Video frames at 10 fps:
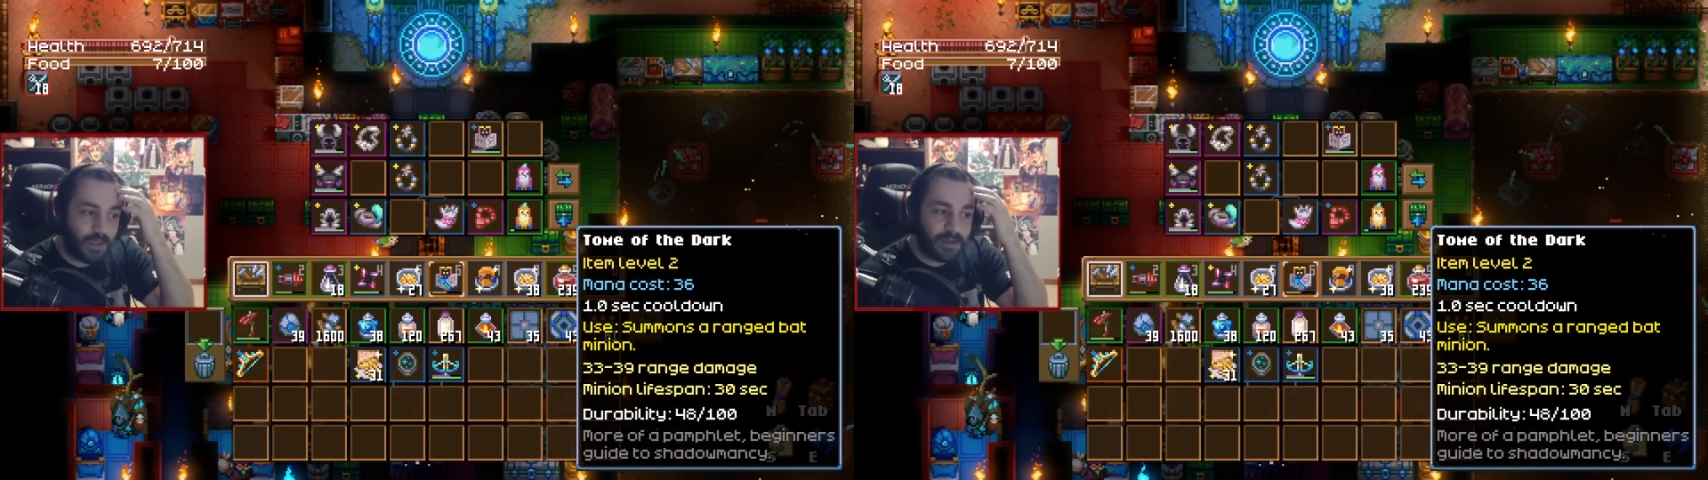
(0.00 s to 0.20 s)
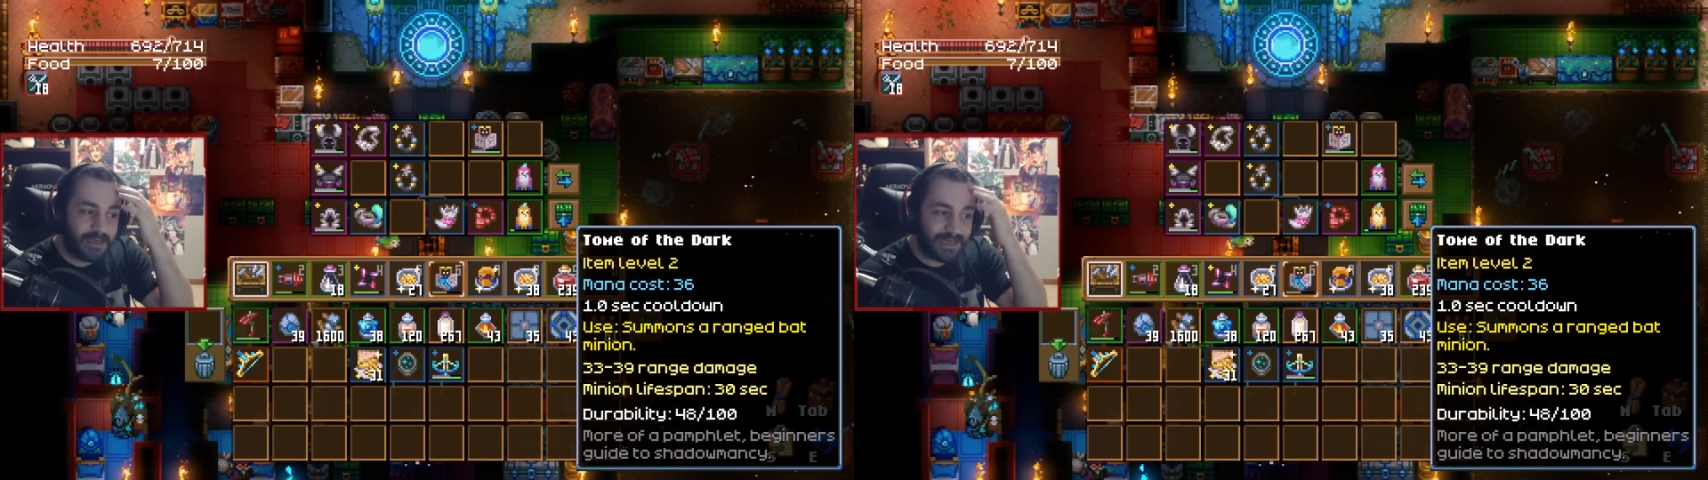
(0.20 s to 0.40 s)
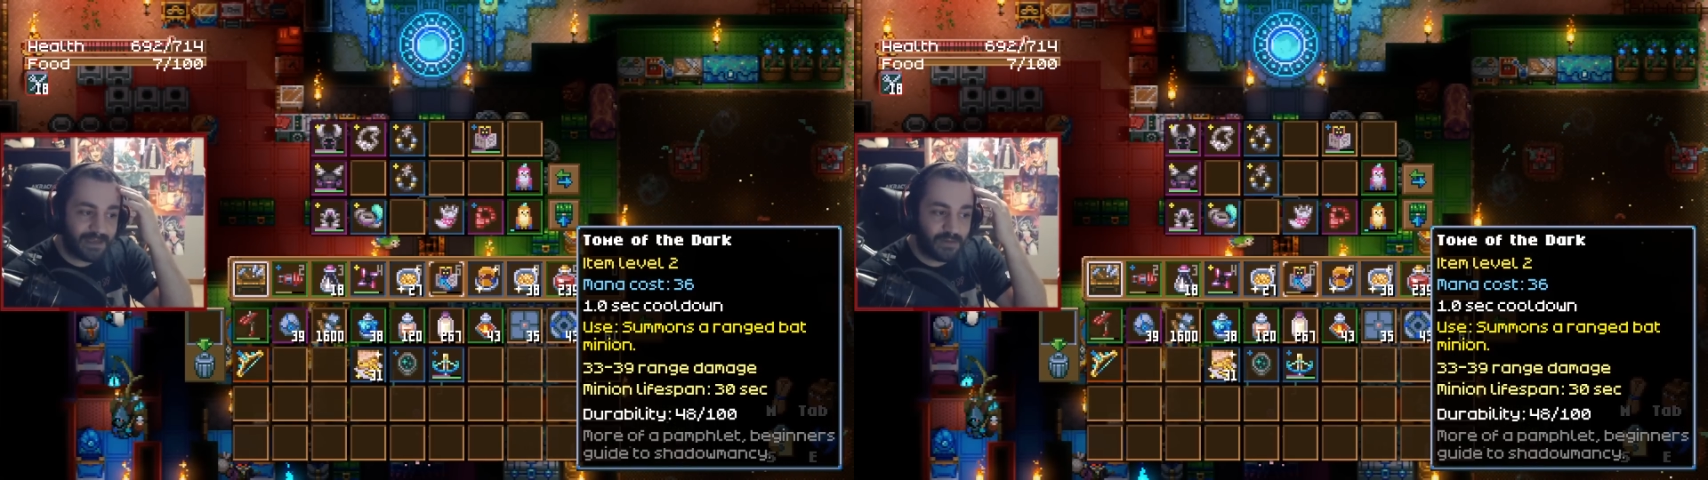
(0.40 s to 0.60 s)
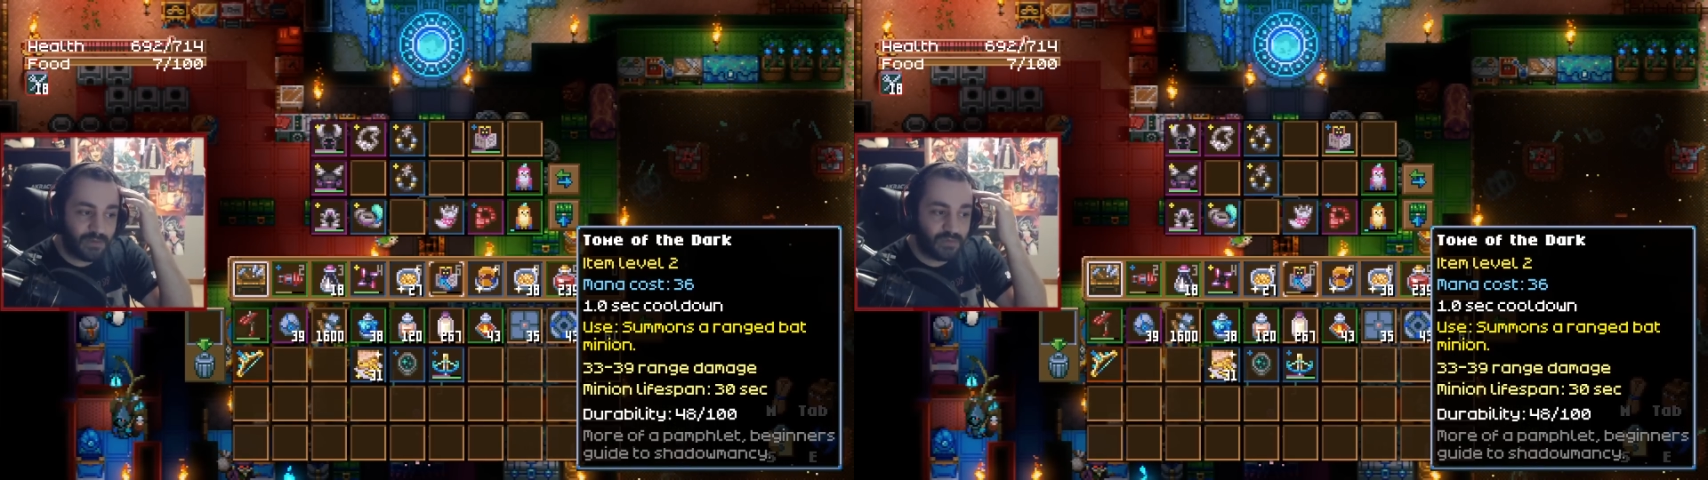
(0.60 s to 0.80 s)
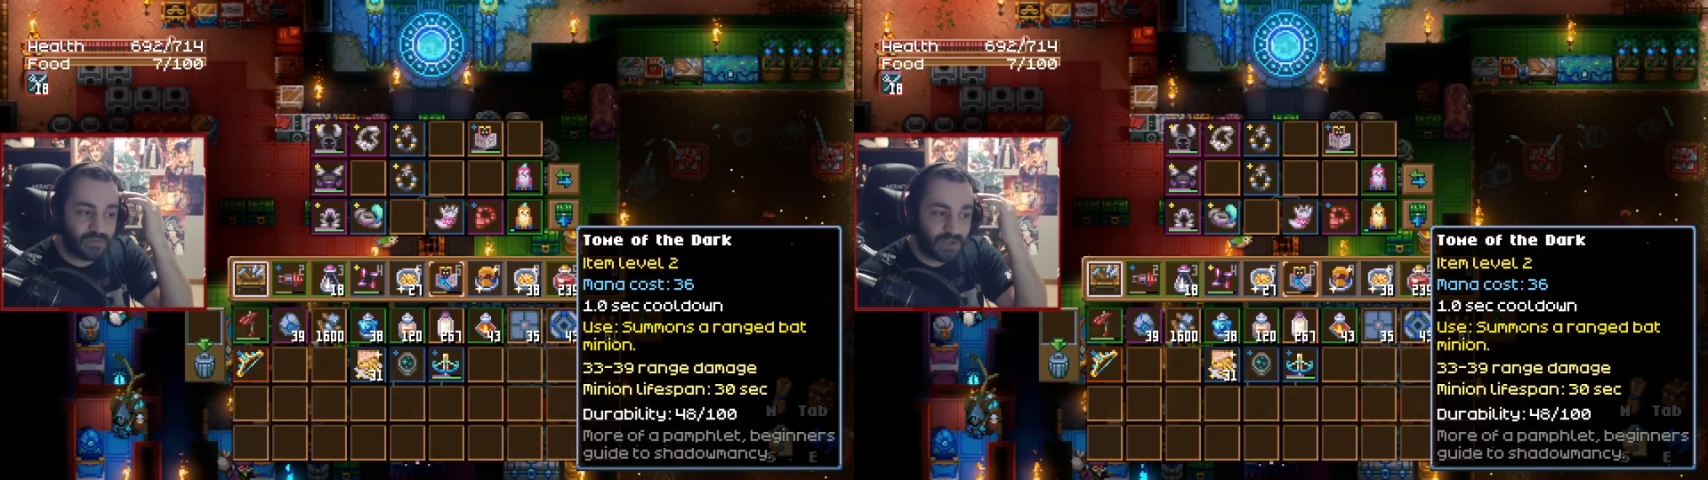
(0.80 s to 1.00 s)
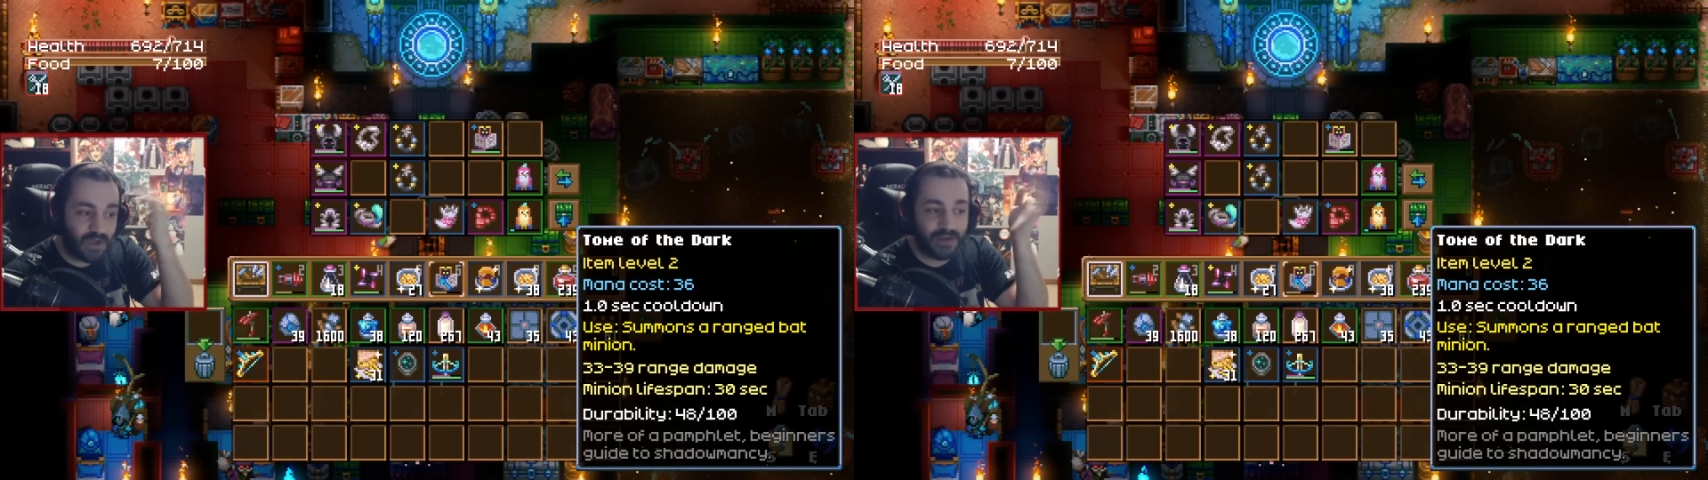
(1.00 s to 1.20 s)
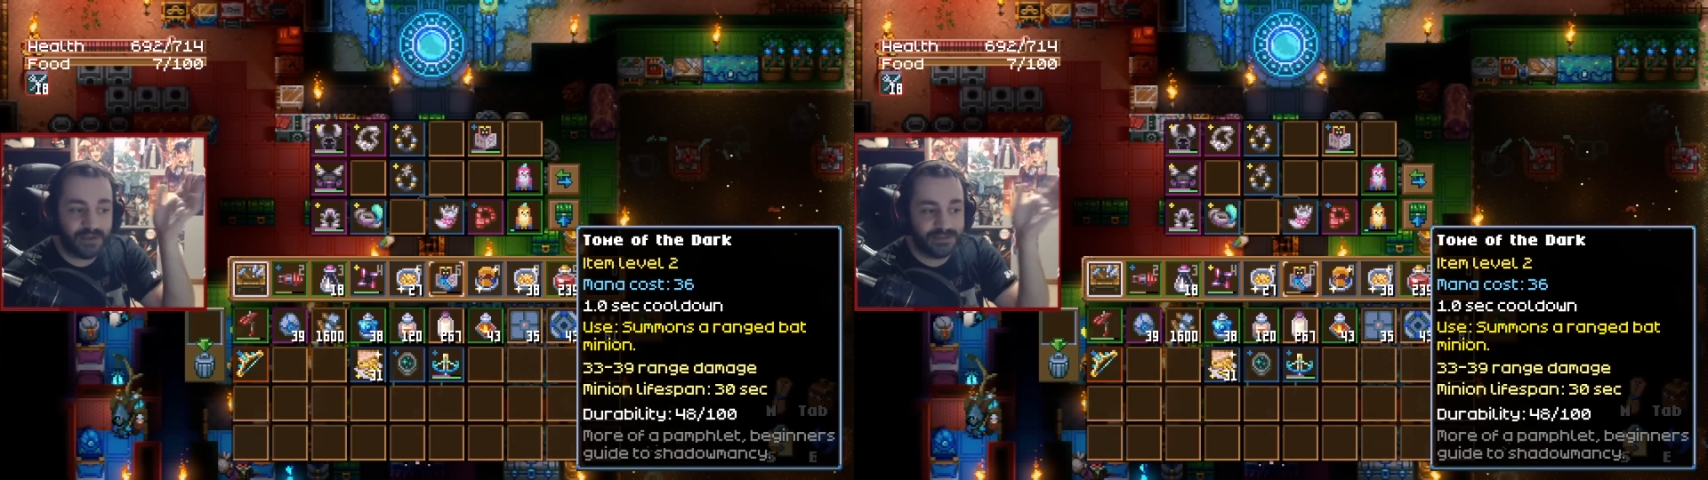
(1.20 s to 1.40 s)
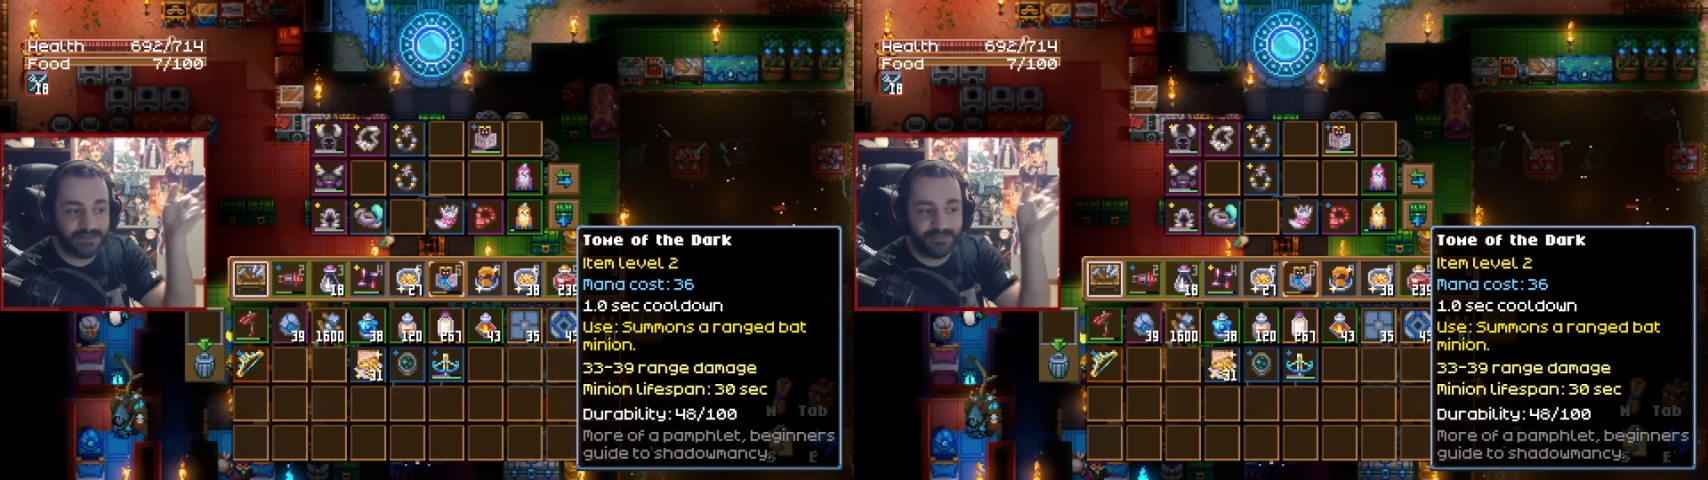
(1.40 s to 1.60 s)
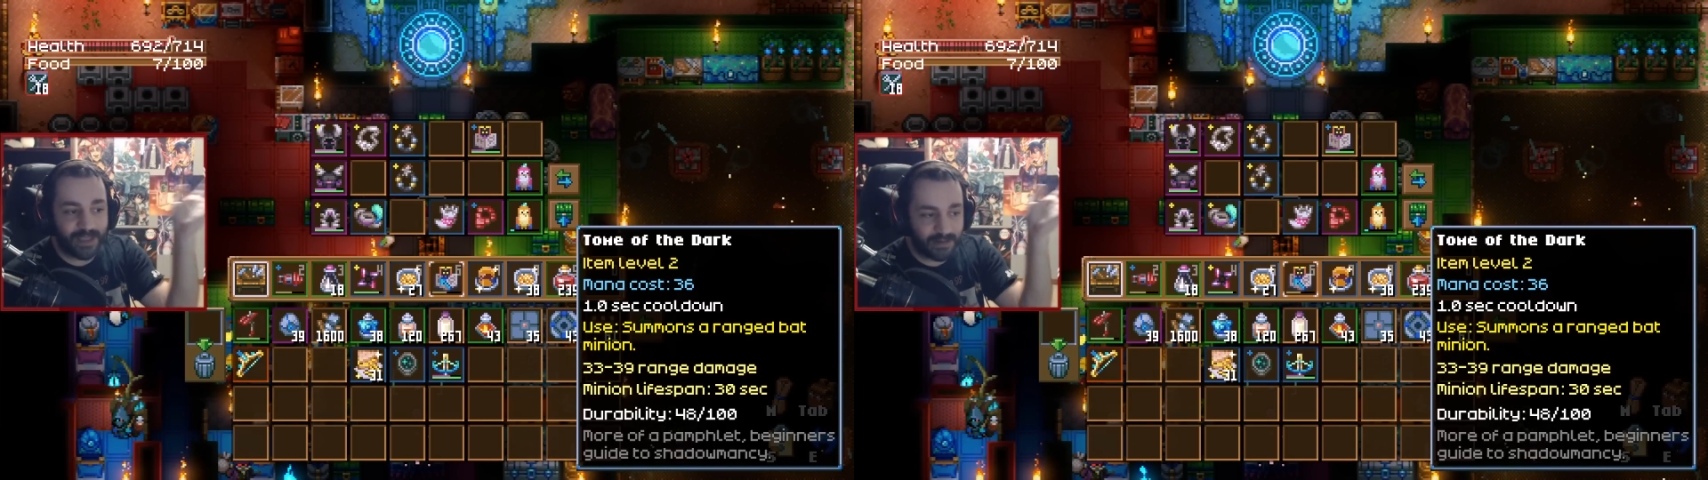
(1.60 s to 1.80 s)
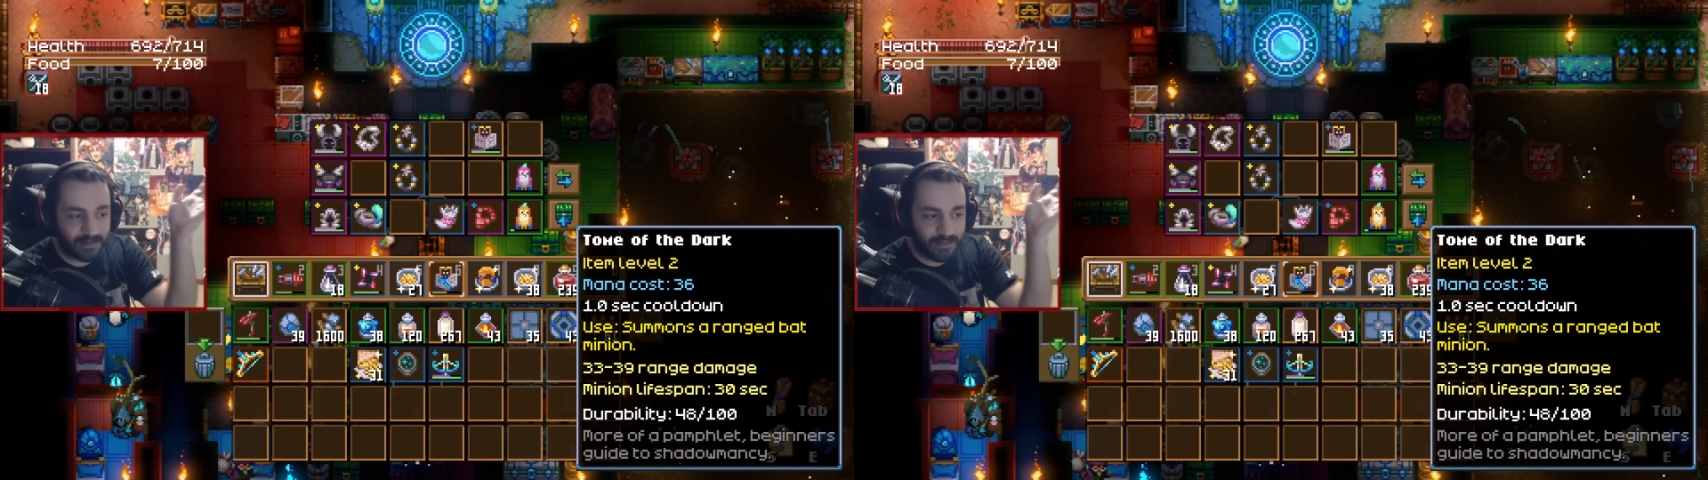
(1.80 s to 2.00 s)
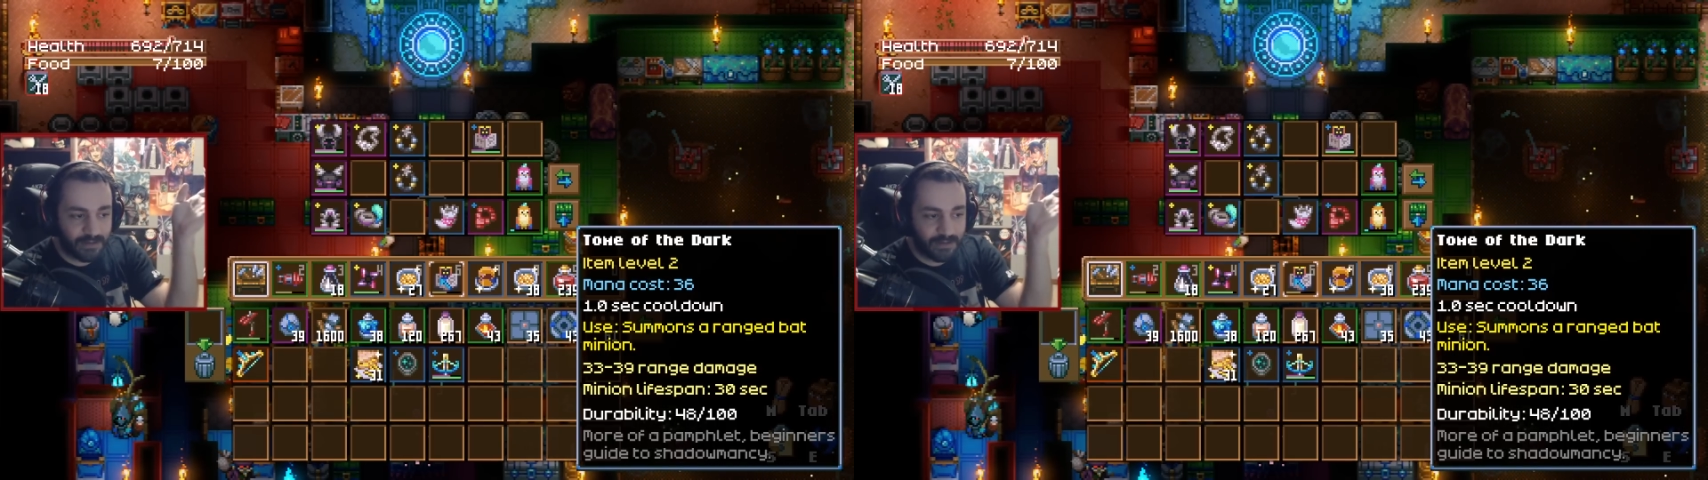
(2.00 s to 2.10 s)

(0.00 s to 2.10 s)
netting you tons of mana